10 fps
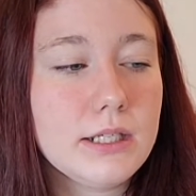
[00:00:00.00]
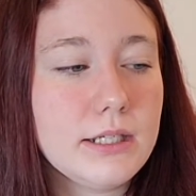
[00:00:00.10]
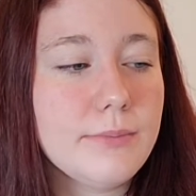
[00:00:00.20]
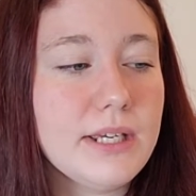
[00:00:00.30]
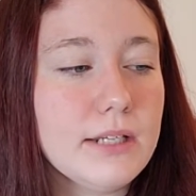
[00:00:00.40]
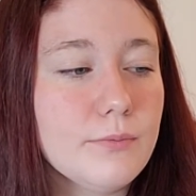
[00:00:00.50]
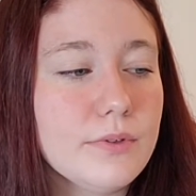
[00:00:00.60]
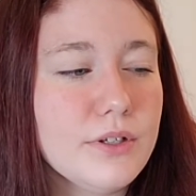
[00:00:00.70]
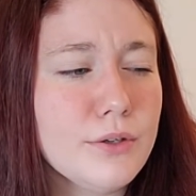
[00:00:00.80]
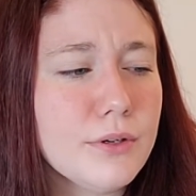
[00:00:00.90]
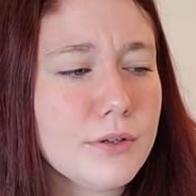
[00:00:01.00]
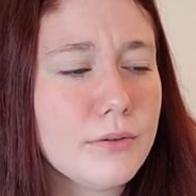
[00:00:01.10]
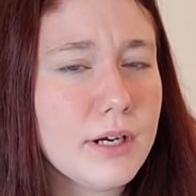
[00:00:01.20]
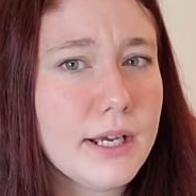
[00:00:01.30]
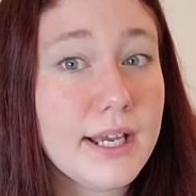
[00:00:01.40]
in
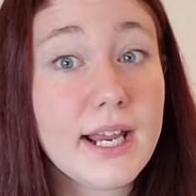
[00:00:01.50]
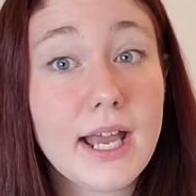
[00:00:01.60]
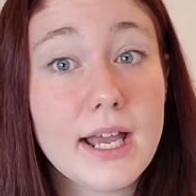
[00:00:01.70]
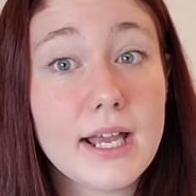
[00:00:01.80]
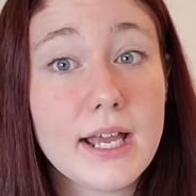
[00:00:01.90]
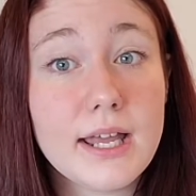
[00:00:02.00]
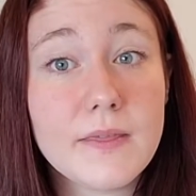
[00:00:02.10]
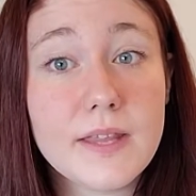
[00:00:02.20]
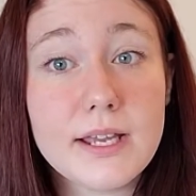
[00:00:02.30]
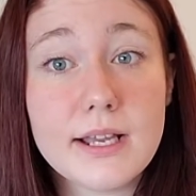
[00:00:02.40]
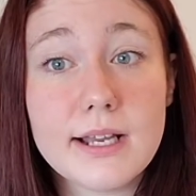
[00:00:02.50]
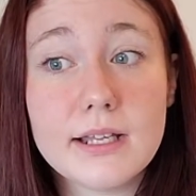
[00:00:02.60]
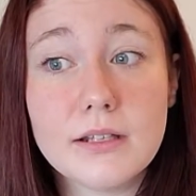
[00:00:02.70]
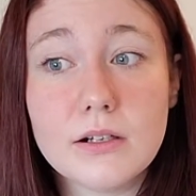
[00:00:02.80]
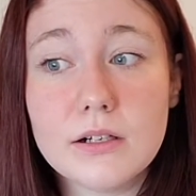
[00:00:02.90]
Uruguay, and they got
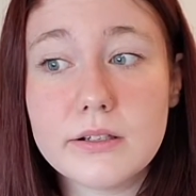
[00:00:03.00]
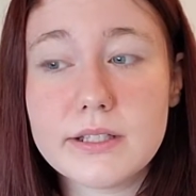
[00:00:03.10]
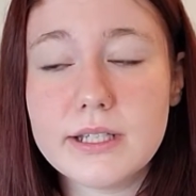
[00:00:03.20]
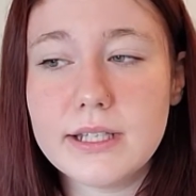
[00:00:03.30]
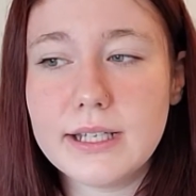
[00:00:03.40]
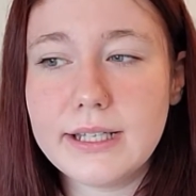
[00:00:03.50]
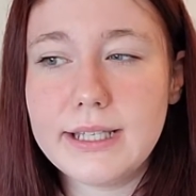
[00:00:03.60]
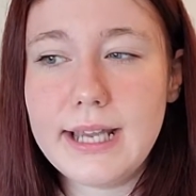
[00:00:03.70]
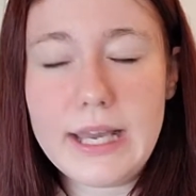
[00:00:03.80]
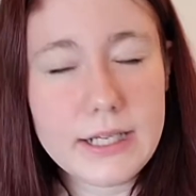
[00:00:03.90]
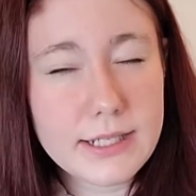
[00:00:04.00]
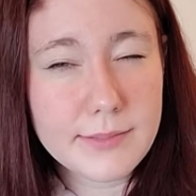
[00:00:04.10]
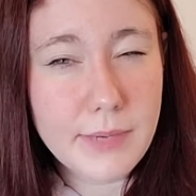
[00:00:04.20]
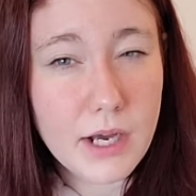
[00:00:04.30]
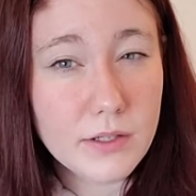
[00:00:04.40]
lost in like the Andes
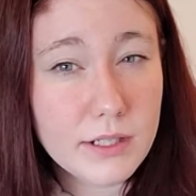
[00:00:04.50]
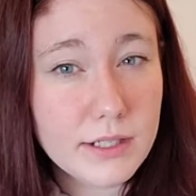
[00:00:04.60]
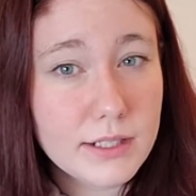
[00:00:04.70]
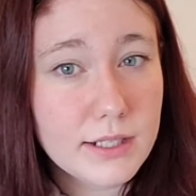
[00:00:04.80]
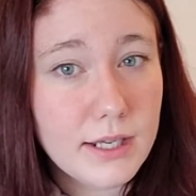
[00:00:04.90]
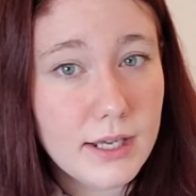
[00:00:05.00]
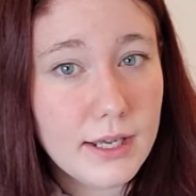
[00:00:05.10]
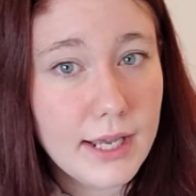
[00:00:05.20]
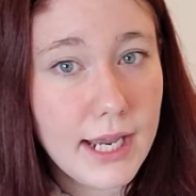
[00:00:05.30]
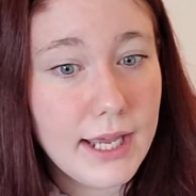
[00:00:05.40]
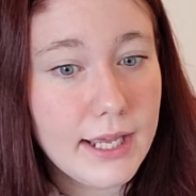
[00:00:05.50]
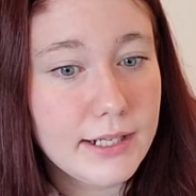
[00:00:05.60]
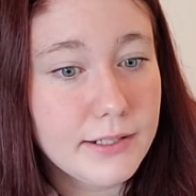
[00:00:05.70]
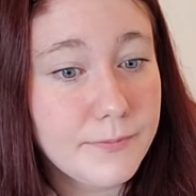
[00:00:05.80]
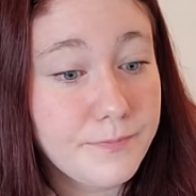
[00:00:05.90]
Mountains,
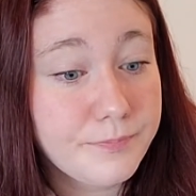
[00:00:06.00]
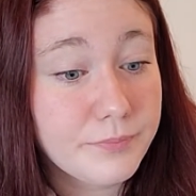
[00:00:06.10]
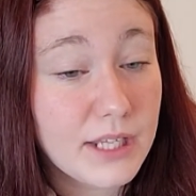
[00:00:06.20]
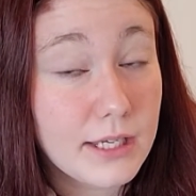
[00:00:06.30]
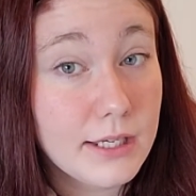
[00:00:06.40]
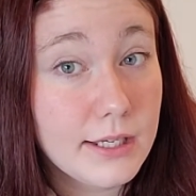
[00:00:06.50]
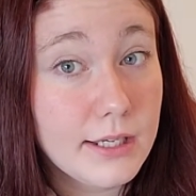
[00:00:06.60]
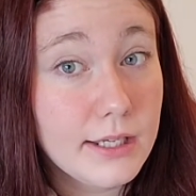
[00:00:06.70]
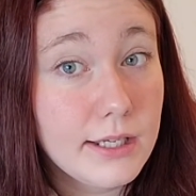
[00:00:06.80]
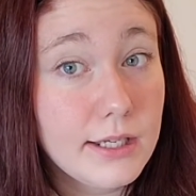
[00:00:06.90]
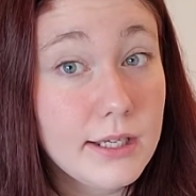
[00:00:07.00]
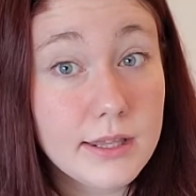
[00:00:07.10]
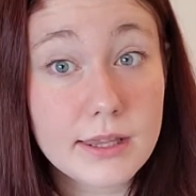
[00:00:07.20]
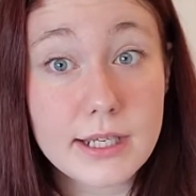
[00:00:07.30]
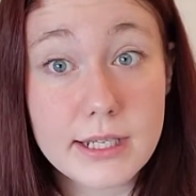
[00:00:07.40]
and
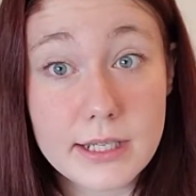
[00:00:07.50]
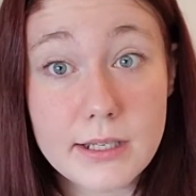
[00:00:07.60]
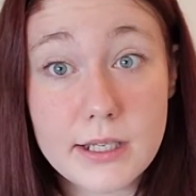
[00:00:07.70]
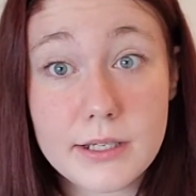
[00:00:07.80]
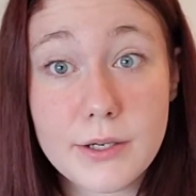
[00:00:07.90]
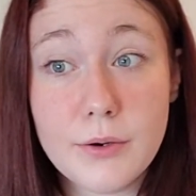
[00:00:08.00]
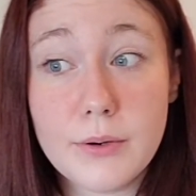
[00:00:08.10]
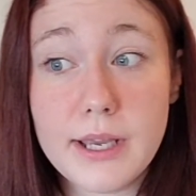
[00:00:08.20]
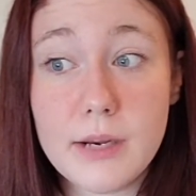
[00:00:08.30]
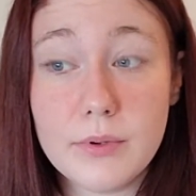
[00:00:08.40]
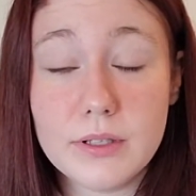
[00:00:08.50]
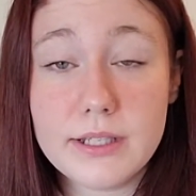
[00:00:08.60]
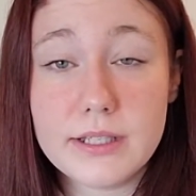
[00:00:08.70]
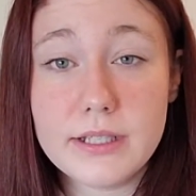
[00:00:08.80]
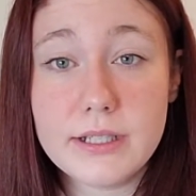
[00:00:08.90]
they did go
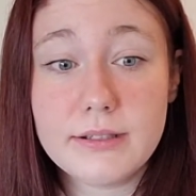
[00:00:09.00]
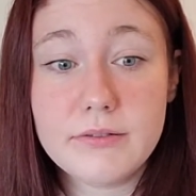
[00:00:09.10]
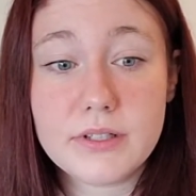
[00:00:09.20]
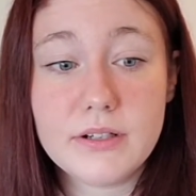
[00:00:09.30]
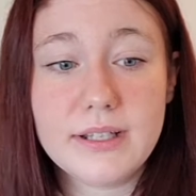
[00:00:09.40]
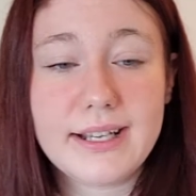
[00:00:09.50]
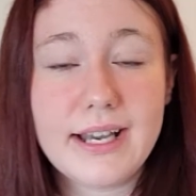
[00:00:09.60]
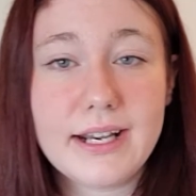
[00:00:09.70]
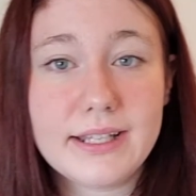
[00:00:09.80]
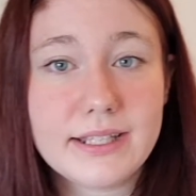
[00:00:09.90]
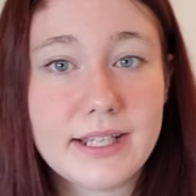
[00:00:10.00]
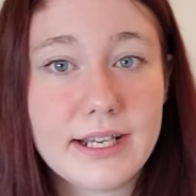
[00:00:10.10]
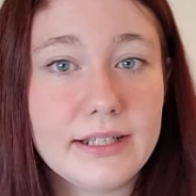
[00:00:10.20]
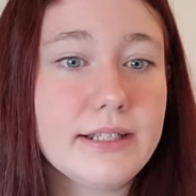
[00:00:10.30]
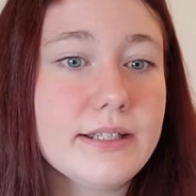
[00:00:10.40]
cannibalistic. It was called like Out of the
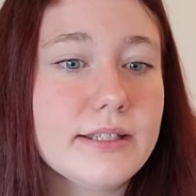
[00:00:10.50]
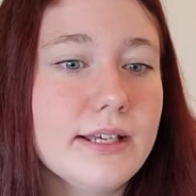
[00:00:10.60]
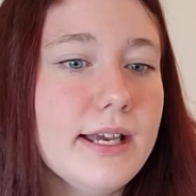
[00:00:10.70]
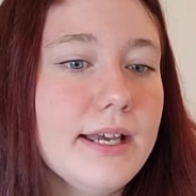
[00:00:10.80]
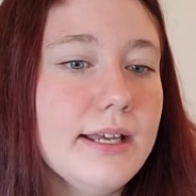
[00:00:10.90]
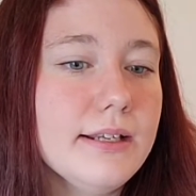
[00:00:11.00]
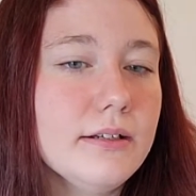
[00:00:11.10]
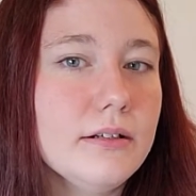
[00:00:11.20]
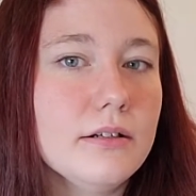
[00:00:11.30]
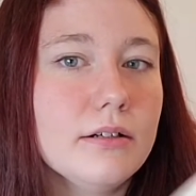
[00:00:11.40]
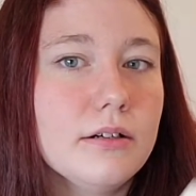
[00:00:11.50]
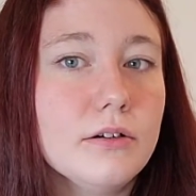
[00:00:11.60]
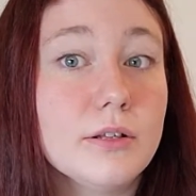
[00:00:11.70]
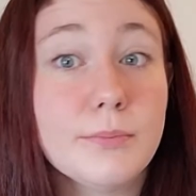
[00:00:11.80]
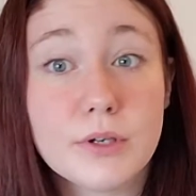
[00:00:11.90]
Silence, or
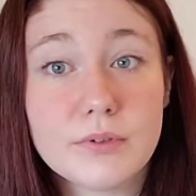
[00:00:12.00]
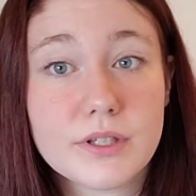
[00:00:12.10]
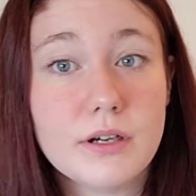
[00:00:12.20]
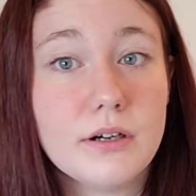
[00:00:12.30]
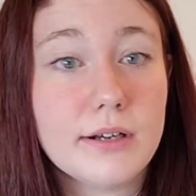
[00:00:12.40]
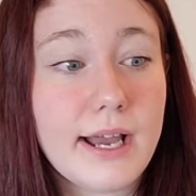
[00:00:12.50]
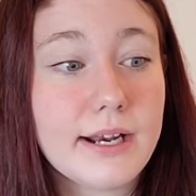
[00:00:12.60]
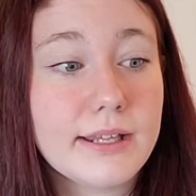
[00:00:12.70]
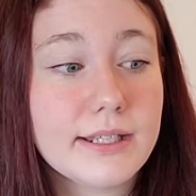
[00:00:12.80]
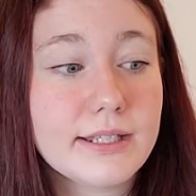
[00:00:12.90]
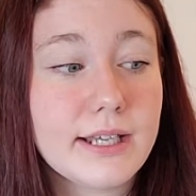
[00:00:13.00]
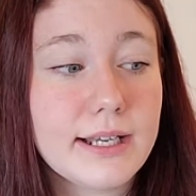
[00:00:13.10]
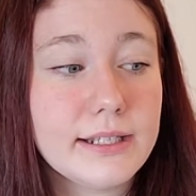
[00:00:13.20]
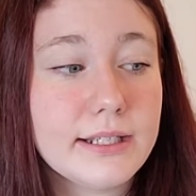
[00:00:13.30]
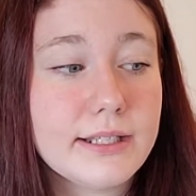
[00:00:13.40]
the book was called Out of the
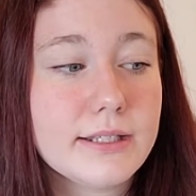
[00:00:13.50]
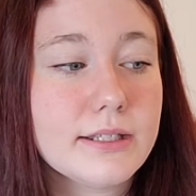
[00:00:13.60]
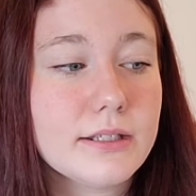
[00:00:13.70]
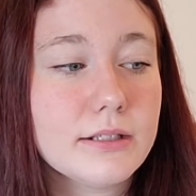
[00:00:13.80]
Silence,